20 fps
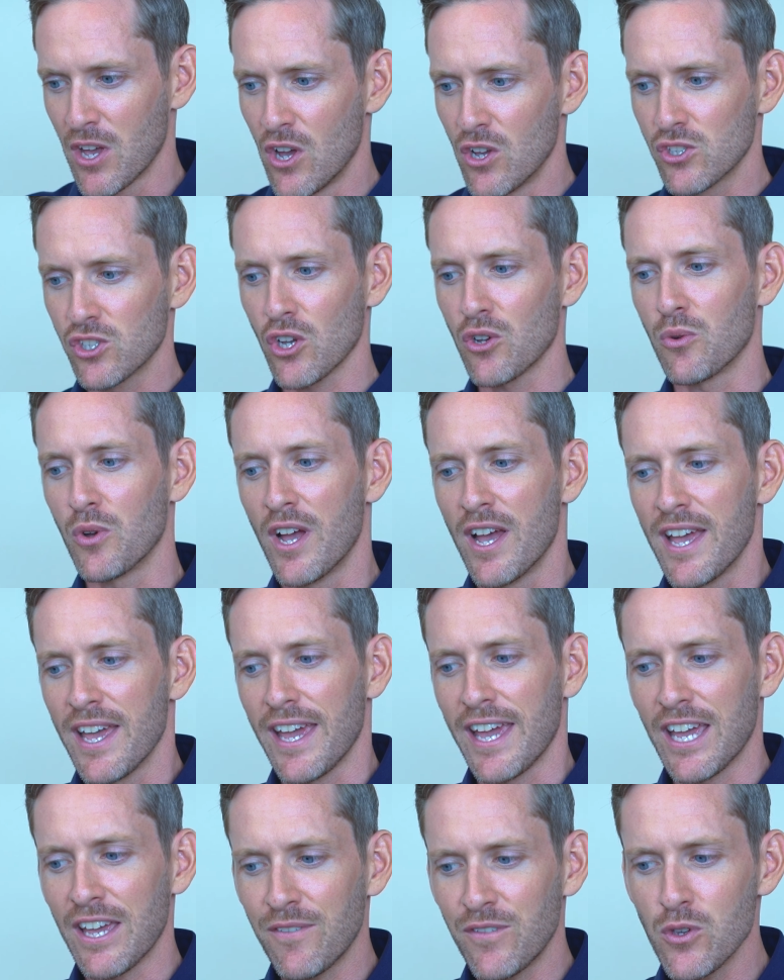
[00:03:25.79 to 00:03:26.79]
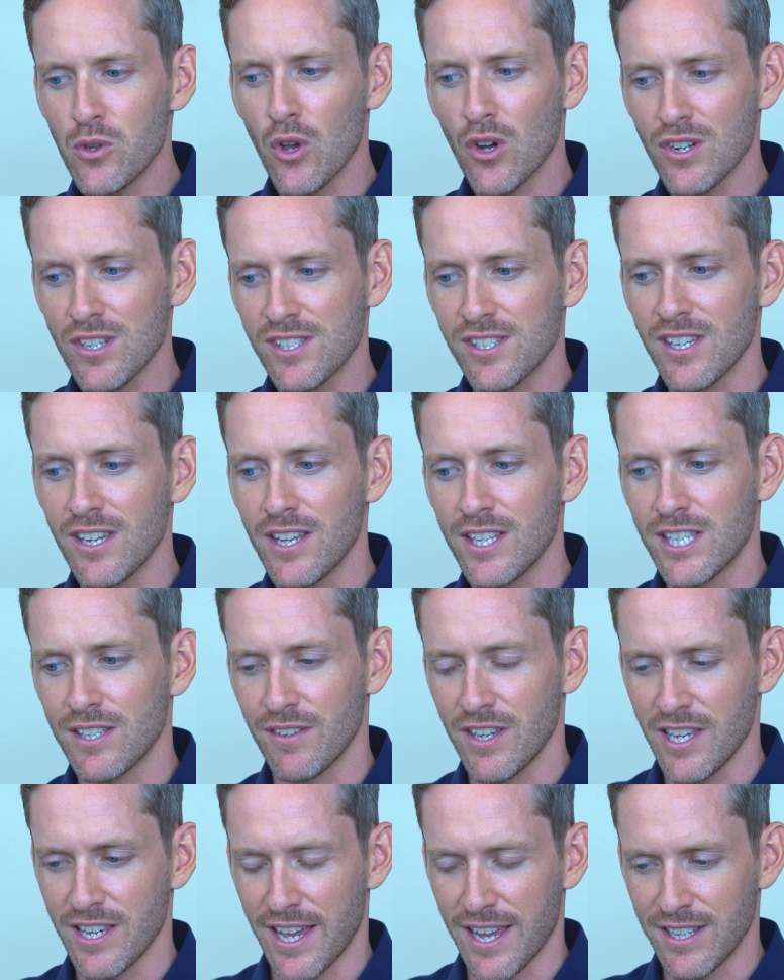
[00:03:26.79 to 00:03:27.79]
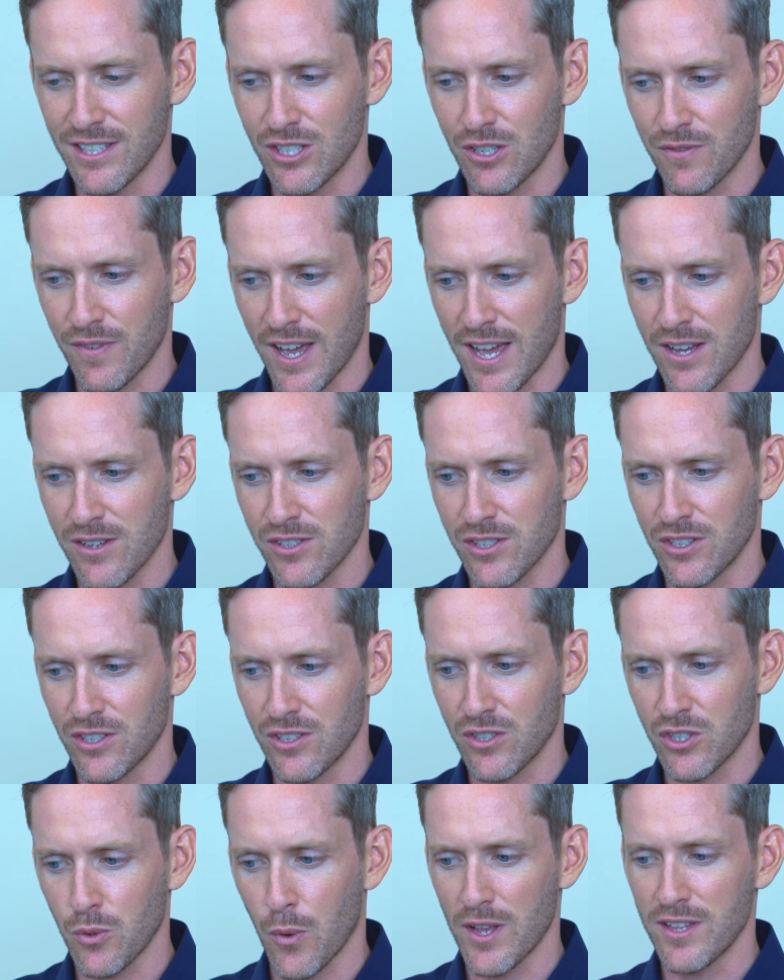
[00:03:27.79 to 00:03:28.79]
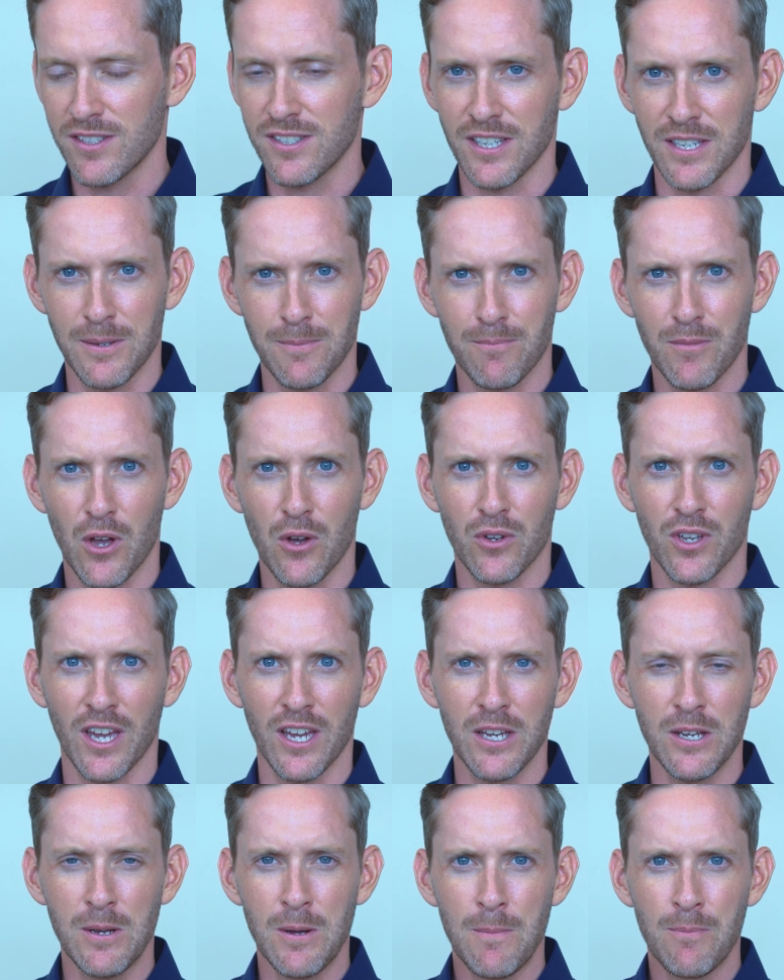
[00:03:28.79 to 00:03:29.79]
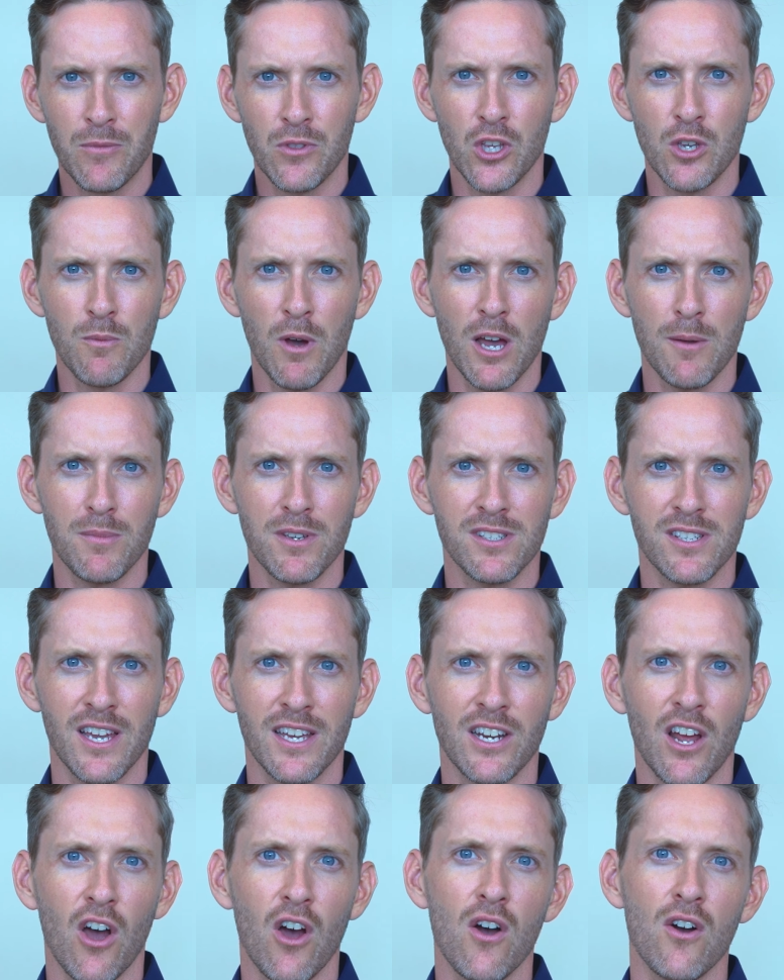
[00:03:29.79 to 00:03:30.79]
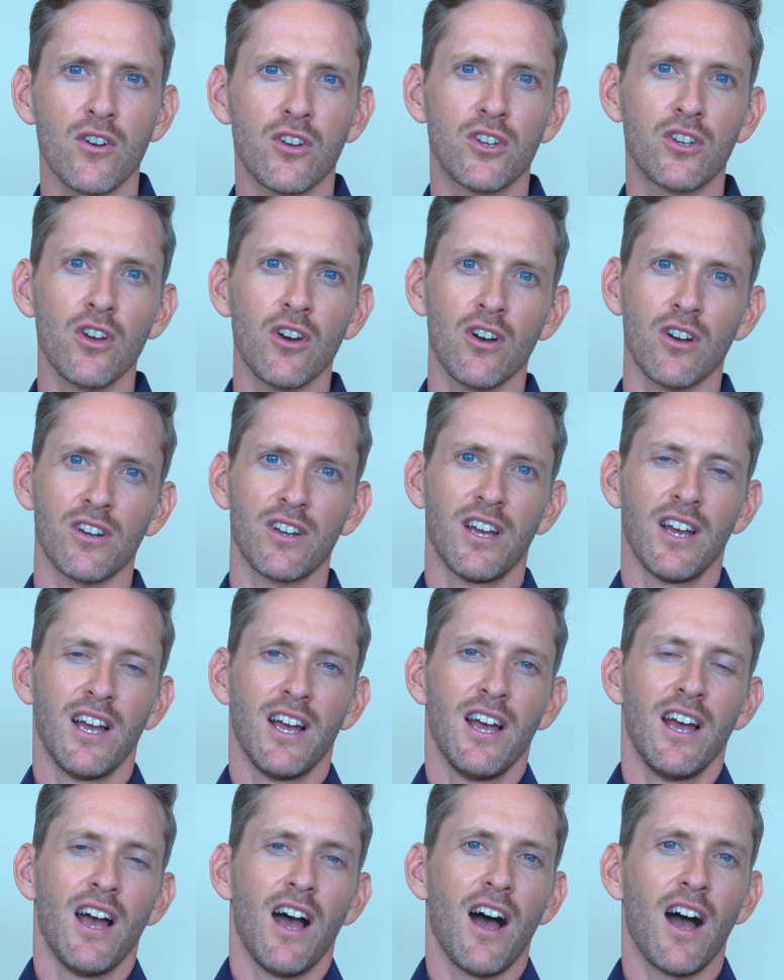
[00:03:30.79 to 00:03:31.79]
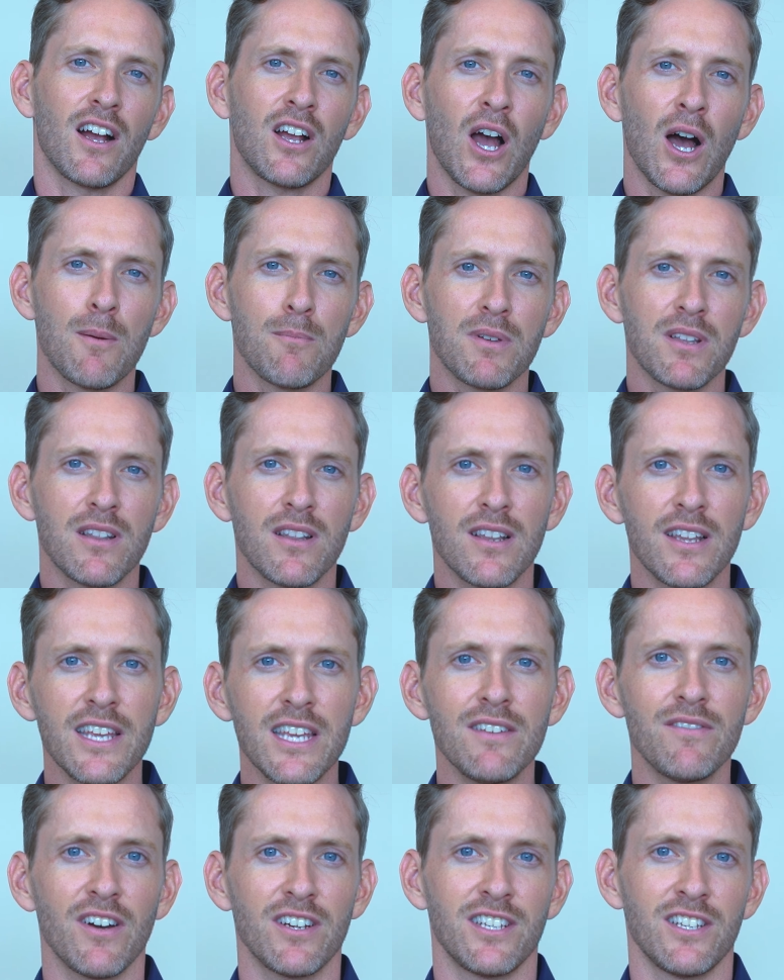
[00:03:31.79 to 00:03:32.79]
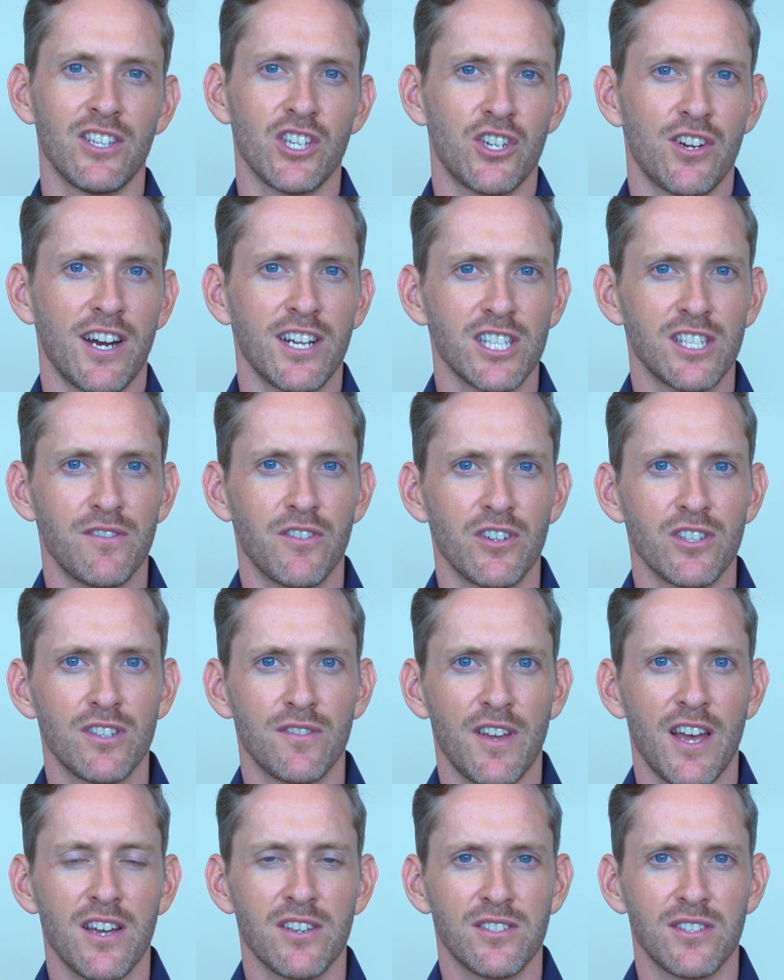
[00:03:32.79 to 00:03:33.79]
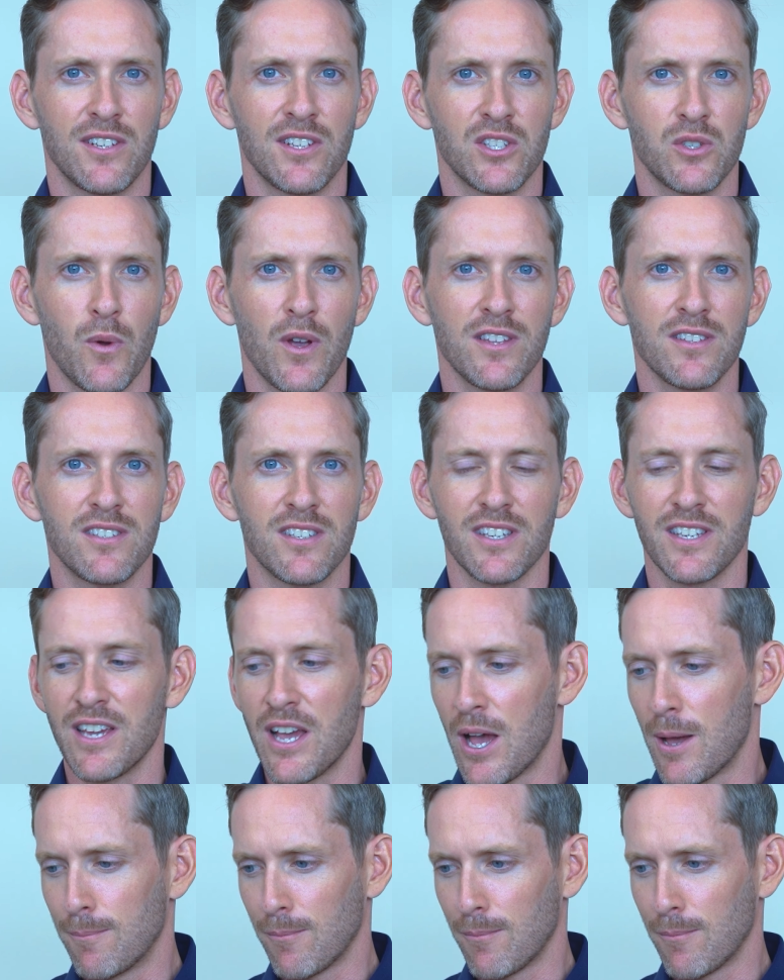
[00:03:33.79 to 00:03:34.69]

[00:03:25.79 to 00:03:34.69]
So if you got a CETV in 2020, okay, you might be saying, oh God, I can't believe I didn't transfer in 2020.